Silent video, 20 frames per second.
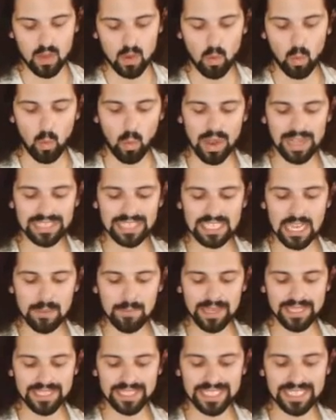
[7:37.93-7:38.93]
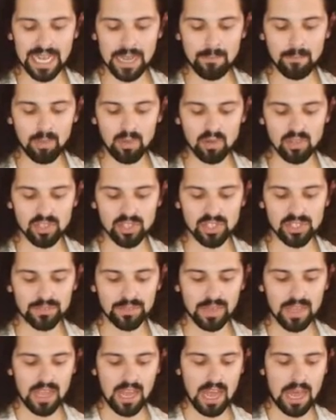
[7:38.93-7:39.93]
Once I'm in samples,
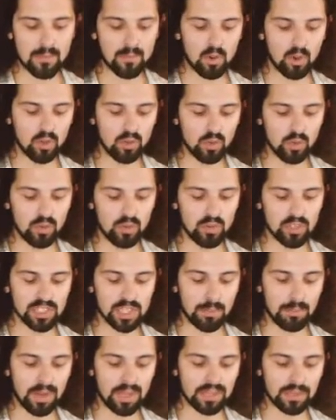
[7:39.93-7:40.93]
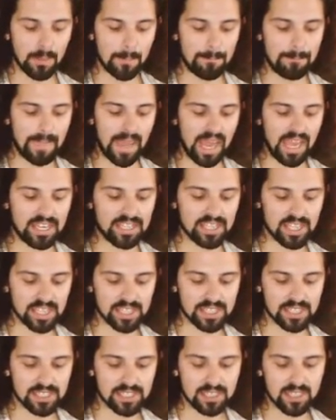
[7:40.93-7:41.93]
I'm going to use the button
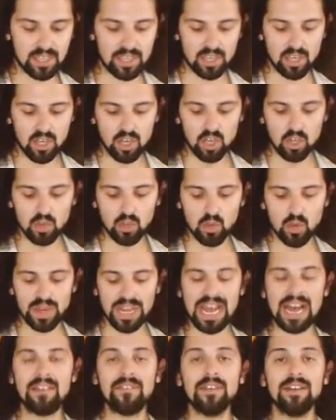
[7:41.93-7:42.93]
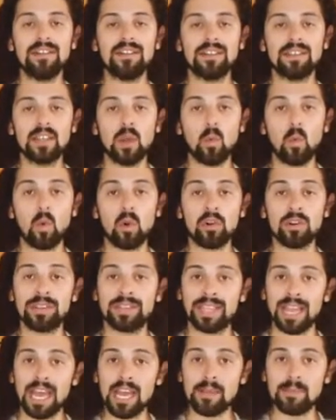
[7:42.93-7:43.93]
pages to have the word
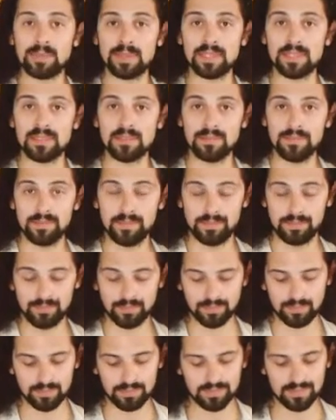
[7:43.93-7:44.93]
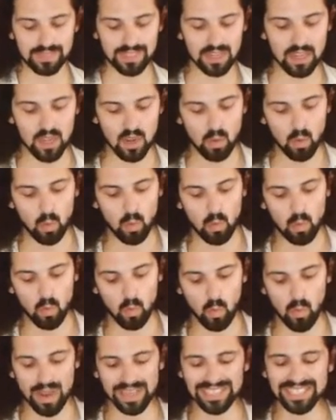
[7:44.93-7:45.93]
types.
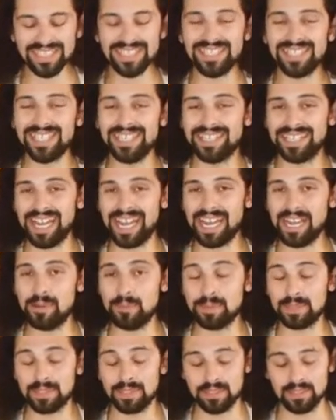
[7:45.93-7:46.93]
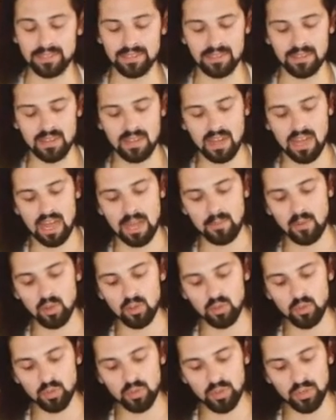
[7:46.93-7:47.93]
Once I see types, I'm
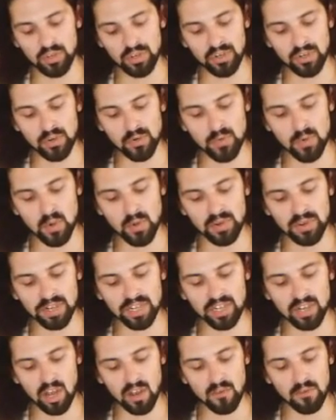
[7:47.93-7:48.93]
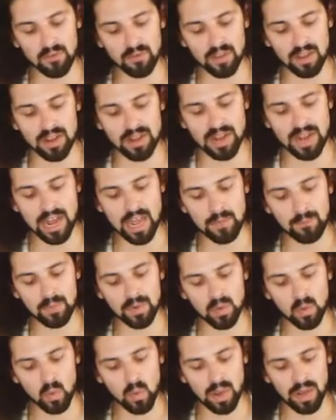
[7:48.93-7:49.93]
going to turn rotary knob
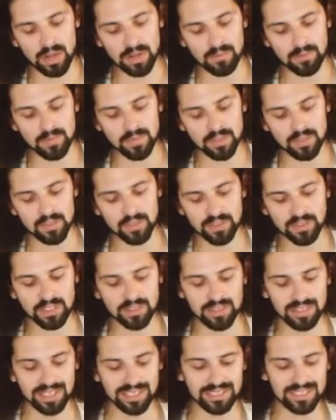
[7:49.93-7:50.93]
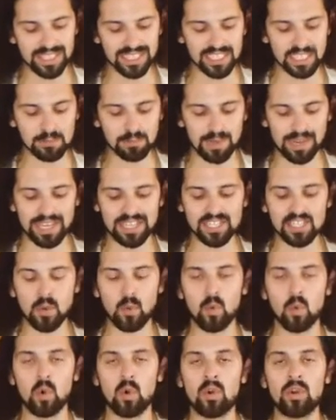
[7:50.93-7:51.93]
number 1 until it displays the
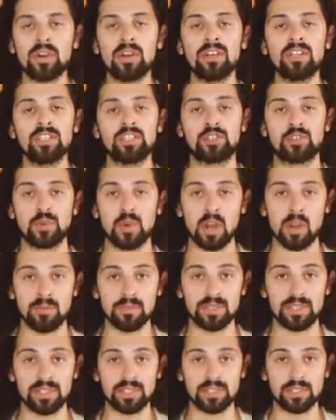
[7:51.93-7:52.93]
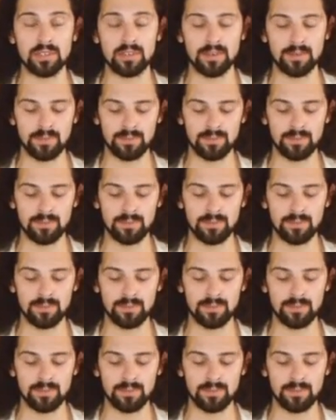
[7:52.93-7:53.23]
word drums.